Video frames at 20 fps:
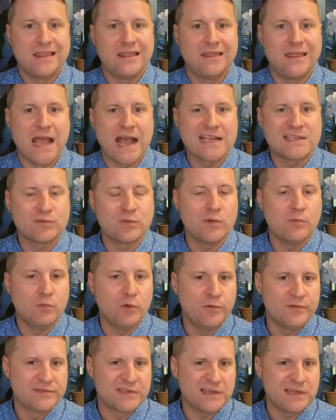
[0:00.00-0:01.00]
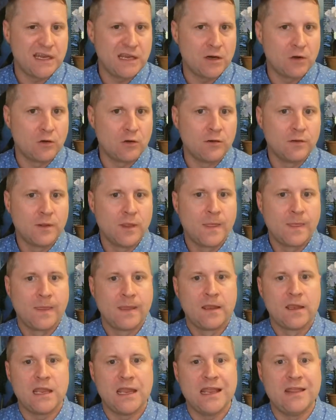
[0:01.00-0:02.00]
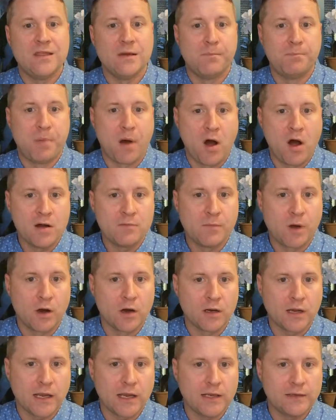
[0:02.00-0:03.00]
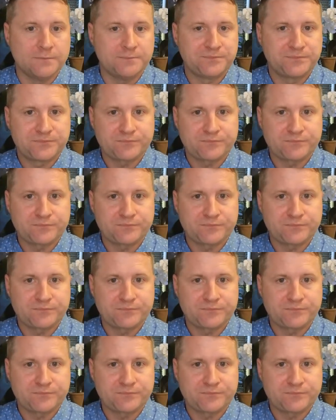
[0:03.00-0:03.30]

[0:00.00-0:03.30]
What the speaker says: That's what moves the needle in the bond market,